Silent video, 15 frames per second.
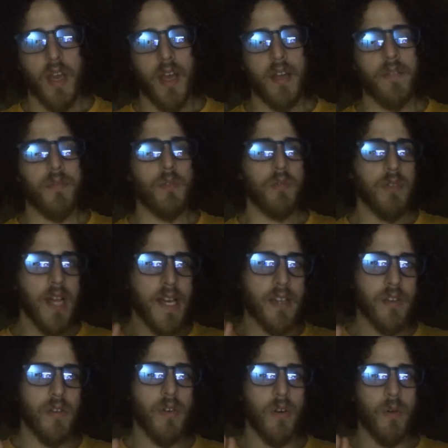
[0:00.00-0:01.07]
And if you
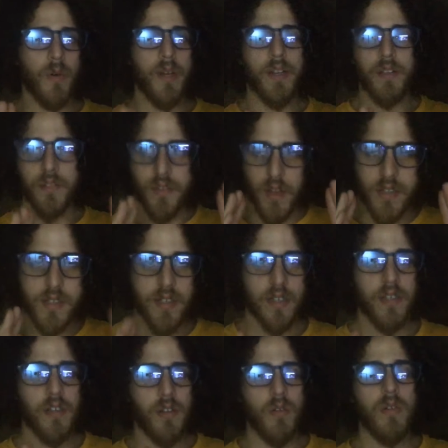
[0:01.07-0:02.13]
let go and you
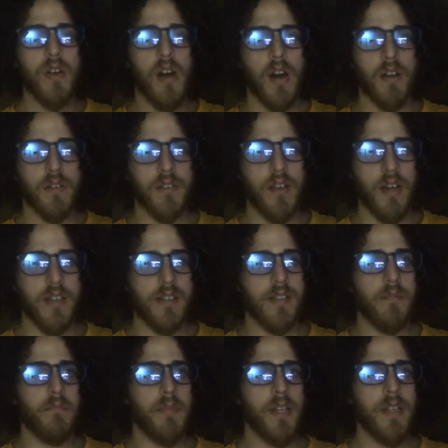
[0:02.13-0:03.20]
don't concretize
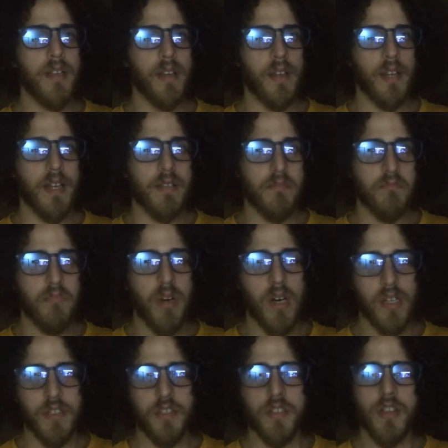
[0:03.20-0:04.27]
the meaning as
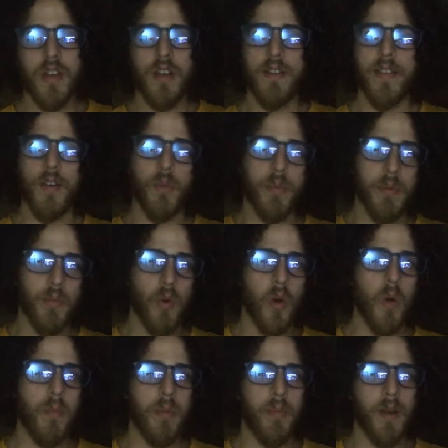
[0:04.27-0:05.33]
much, they will be more
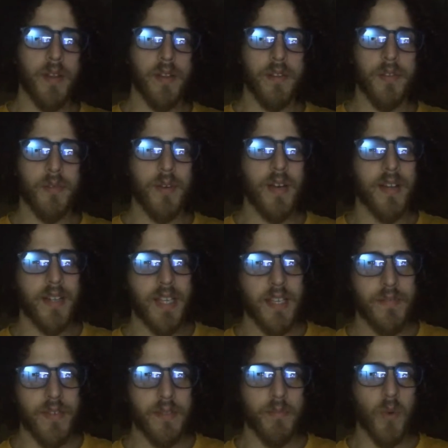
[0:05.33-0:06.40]
open-minded to it, and
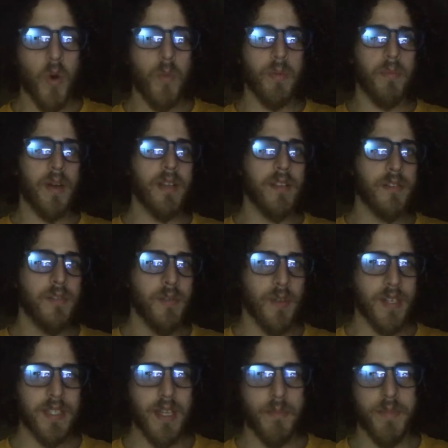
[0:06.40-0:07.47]
even more open-minded to
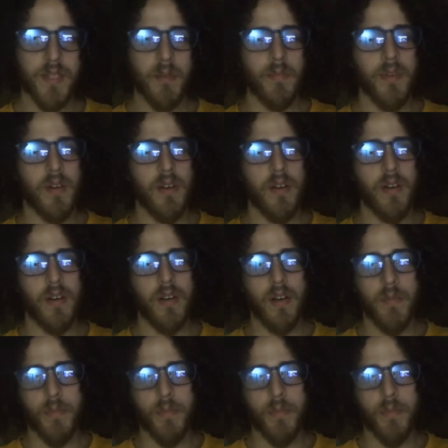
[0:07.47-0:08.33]
accept a